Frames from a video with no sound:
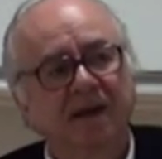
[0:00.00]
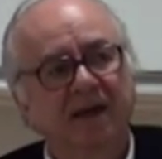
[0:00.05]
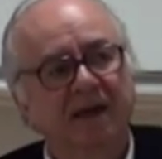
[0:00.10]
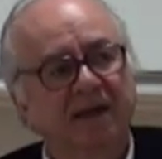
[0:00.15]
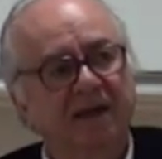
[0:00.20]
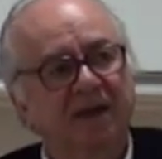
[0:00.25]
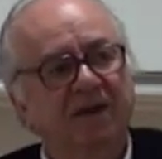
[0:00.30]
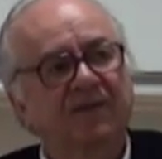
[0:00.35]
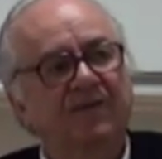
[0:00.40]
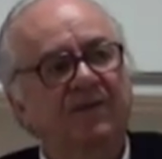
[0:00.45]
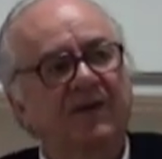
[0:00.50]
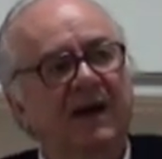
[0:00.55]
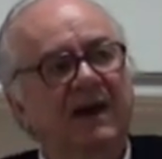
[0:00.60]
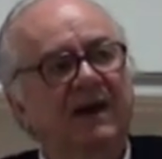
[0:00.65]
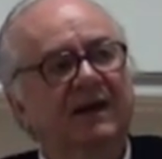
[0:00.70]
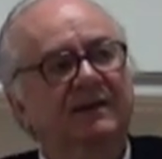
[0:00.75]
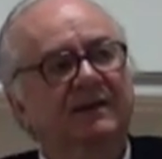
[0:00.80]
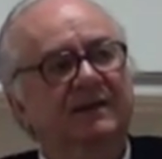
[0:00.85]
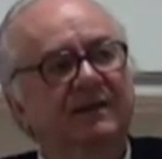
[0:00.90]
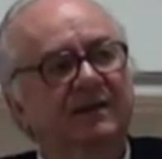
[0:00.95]
And in
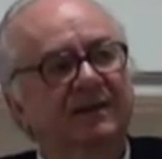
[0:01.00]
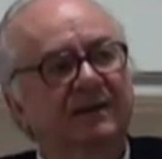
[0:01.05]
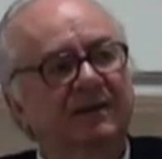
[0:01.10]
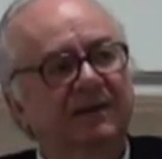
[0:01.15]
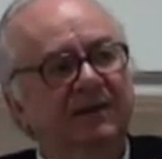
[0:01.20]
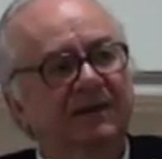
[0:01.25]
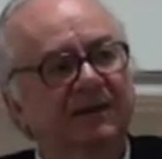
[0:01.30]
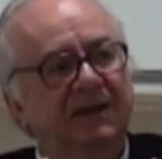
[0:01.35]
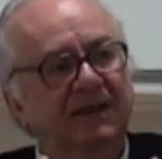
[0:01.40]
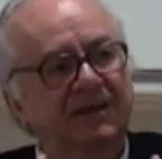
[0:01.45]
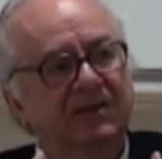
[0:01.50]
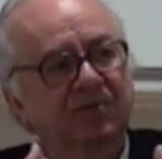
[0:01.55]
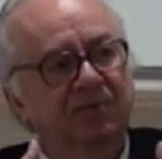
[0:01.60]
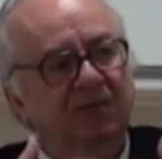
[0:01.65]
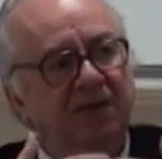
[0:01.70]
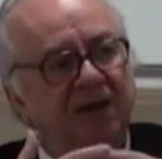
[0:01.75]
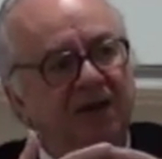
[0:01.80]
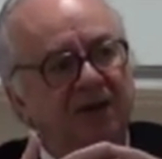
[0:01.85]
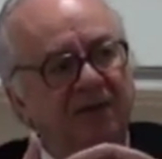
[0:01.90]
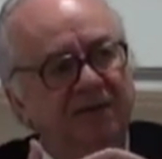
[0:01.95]
fact, that's
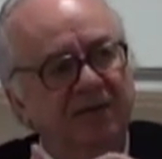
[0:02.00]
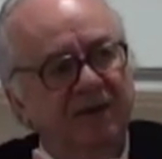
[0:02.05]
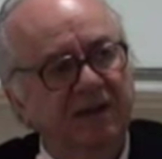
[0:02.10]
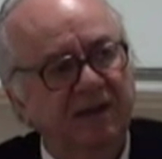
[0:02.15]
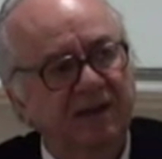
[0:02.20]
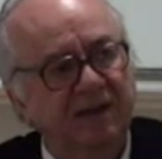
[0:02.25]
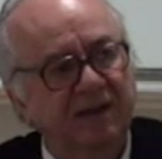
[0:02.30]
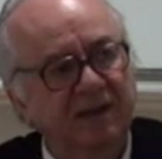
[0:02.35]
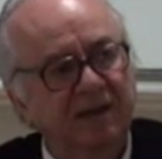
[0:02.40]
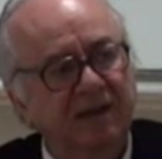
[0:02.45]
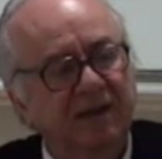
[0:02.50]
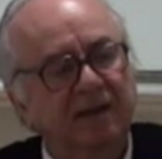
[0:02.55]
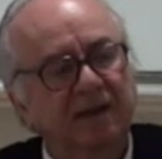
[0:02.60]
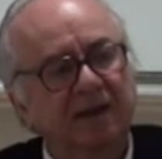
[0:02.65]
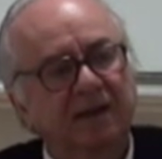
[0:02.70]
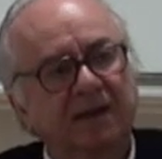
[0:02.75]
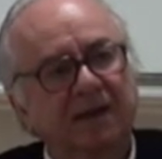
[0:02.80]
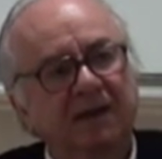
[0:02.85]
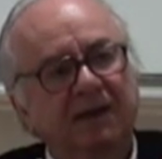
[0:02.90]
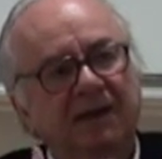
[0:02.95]
one of the
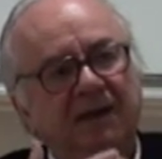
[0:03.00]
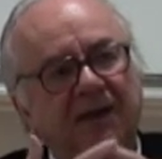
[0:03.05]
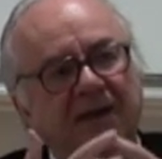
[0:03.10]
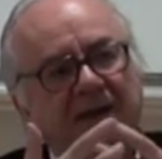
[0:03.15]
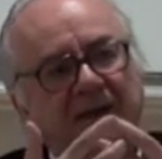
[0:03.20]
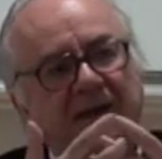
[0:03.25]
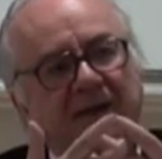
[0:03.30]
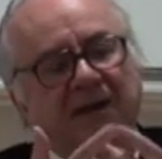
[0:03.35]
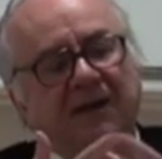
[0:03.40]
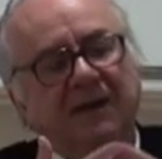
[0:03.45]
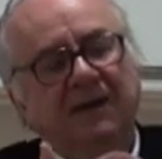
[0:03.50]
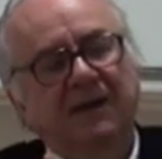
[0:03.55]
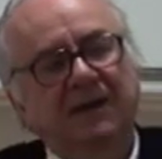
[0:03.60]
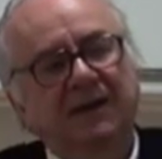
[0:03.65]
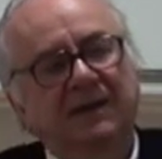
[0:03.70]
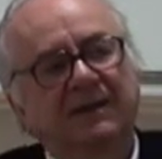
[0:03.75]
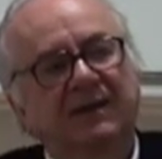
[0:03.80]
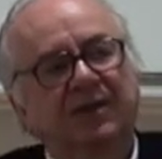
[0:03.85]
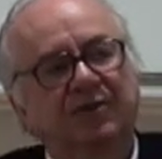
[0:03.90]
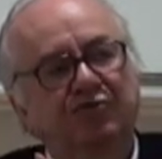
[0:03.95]

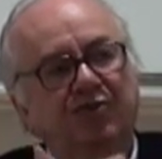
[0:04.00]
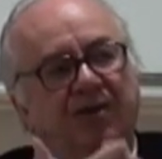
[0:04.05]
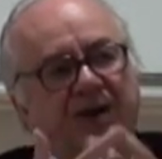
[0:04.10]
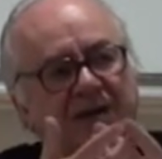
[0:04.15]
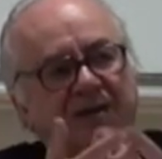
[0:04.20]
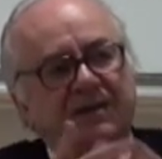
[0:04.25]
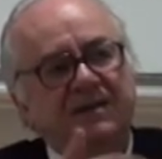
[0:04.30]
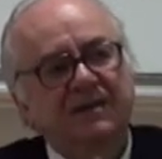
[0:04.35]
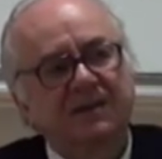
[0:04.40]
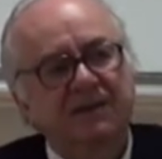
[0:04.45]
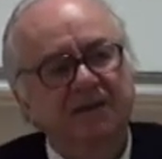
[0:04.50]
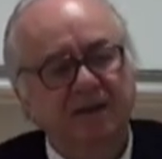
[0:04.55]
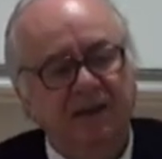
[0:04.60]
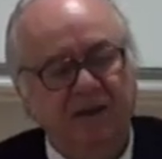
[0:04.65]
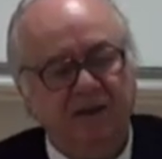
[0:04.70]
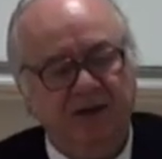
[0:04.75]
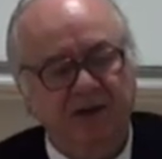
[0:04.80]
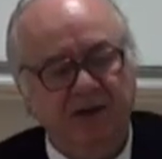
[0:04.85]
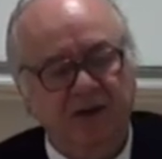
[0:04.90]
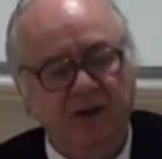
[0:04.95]
the tricks
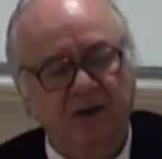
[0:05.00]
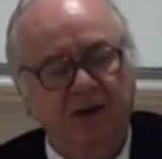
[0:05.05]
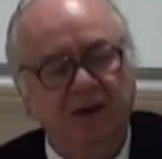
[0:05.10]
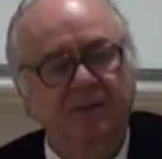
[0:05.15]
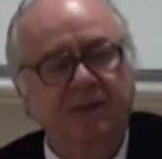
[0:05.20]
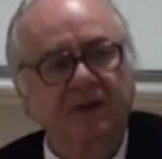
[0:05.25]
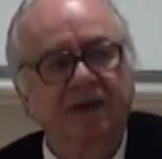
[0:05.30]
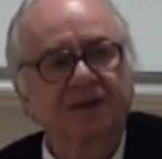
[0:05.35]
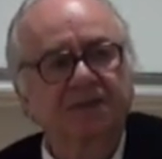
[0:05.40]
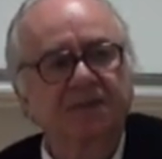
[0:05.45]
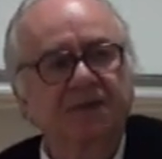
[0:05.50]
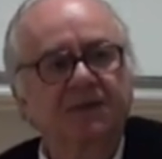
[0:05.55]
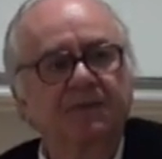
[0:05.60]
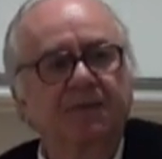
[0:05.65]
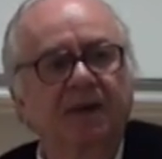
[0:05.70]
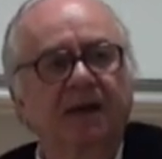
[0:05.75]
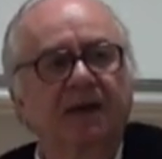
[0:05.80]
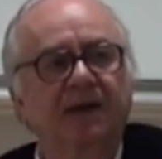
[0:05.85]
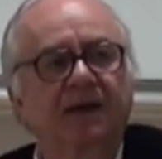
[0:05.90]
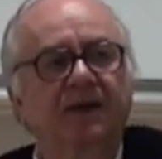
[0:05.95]
that neoliberalism is
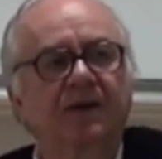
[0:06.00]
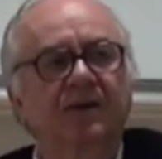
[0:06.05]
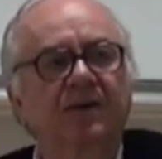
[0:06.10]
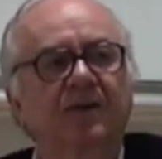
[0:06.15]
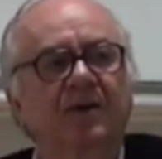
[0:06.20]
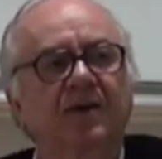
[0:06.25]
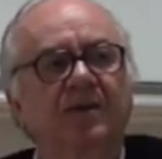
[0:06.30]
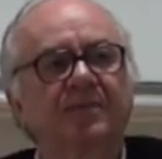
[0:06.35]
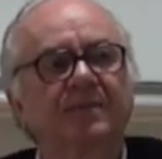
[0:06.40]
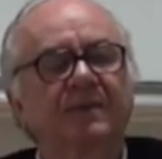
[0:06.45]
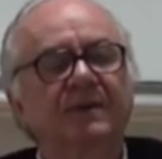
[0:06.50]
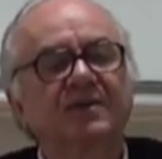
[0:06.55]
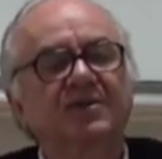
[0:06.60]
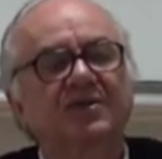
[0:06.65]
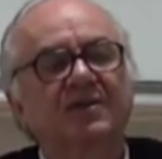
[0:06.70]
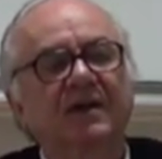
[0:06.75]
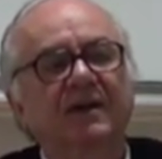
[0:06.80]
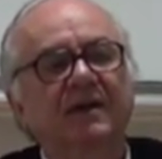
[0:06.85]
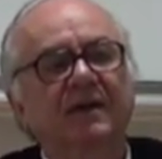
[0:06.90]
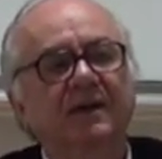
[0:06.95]
playing in Europe is
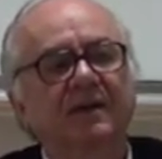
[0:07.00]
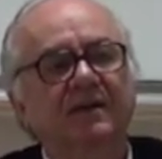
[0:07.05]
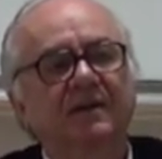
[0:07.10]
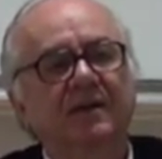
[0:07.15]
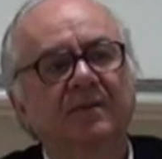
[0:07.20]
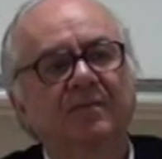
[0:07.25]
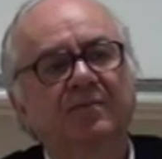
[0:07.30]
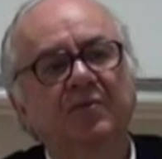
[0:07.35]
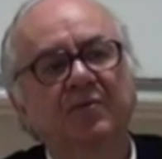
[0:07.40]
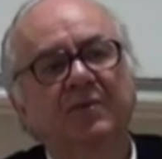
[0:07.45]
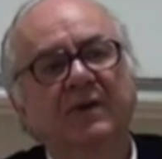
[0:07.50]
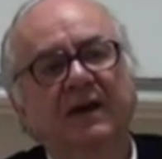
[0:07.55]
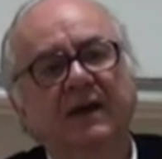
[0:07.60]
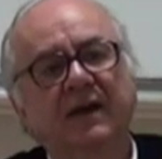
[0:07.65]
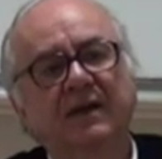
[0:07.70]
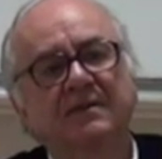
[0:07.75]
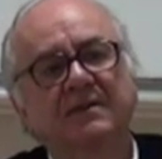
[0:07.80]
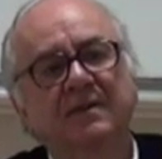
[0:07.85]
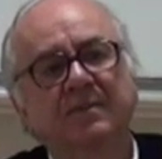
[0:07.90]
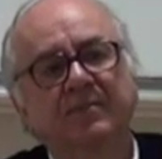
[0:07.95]
turning the poor
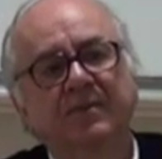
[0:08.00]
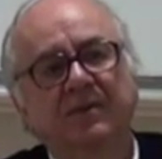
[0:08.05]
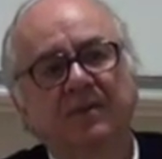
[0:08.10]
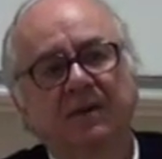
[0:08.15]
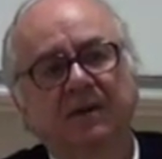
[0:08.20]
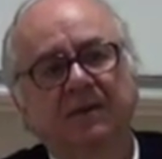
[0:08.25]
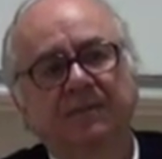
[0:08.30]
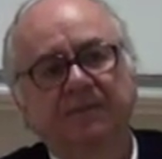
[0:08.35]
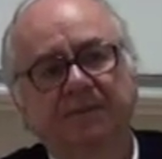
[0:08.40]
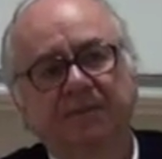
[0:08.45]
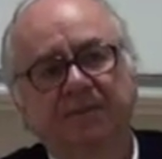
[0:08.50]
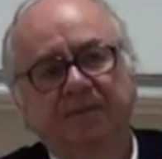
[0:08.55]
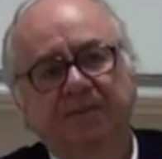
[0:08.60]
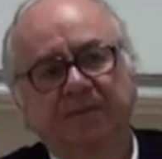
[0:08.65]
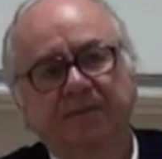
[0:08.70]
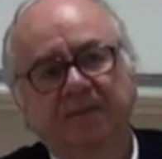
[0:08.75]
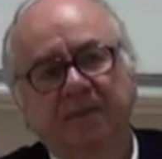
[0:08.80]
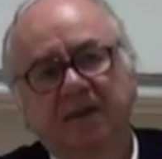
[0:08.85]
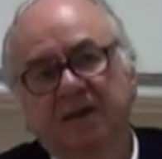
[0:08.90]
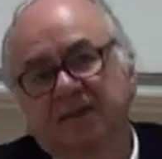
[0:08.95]
against the poor,
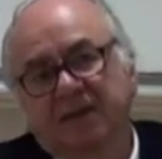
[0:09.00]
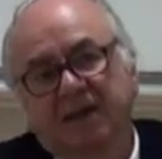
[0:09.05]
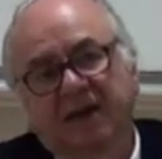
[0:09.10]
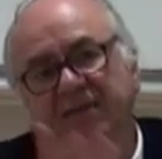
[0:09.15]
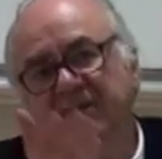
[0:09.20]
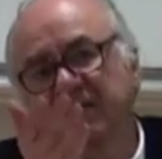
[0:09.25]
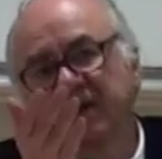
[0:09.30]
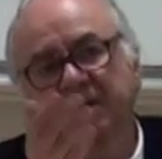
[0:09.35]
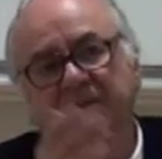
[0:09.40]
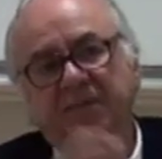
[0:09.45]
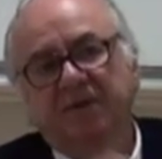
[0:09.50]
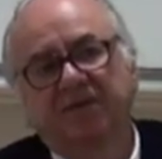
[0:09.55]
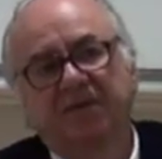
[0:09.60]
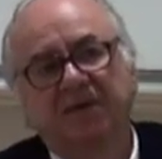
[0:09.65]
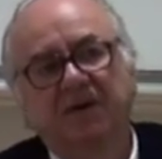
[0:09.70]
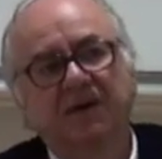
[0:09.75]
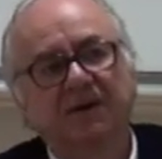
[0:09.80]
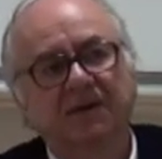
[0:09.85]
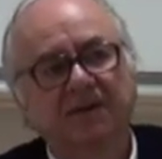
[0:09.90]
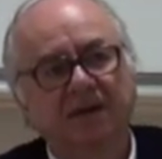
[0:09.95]
as they have done
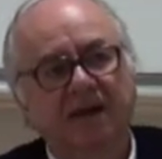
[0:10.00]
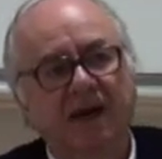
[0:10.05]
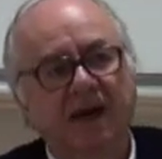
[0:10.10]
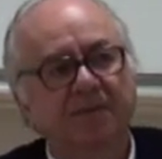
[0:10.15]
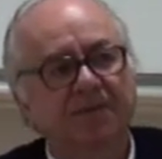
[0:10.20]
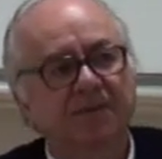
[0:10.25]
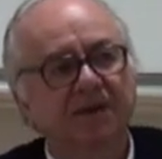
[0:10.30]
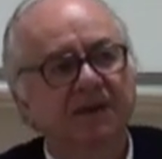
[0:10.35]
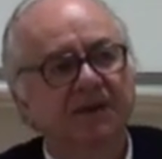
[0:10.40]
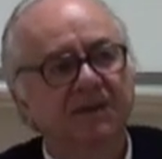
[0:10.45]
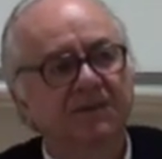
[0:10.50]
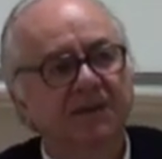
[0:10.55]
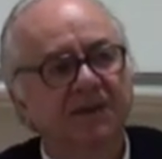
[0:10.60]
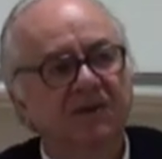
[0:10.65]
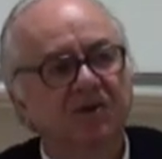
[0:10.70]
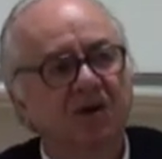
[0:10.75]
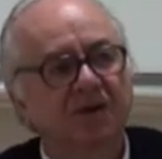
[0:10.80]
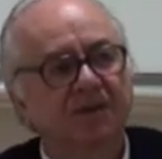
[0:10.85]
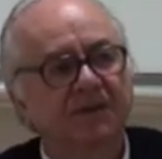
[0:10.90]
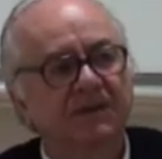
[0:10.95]
before. Capitalism
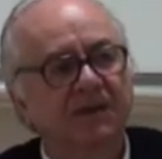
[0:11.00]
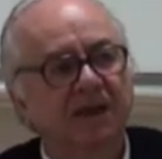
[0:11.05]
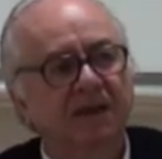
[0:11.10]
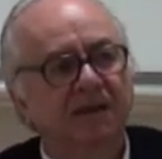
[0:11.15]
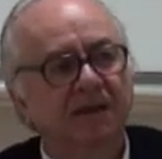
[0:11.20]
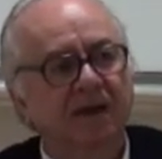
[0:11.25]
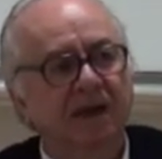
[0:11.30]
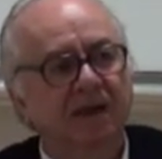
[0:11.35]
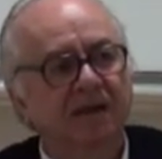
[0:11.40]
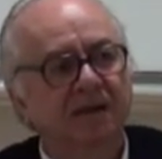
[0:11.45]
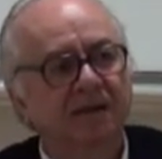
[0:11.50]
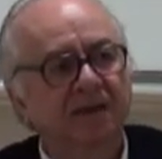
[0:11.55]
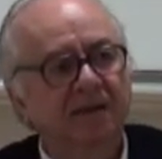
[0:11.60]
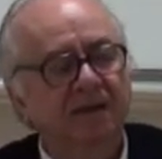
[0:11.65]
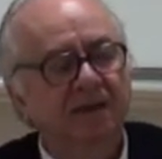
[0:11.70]
has always done that.